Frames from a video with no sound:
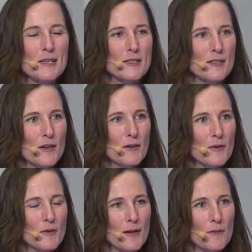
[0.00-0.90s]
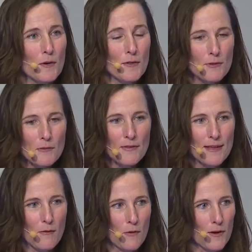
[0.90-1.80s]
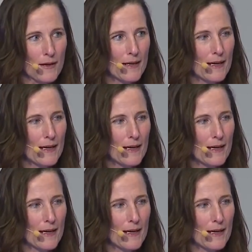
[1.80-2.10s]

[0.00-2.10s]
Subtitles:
So we're thrilled with that work.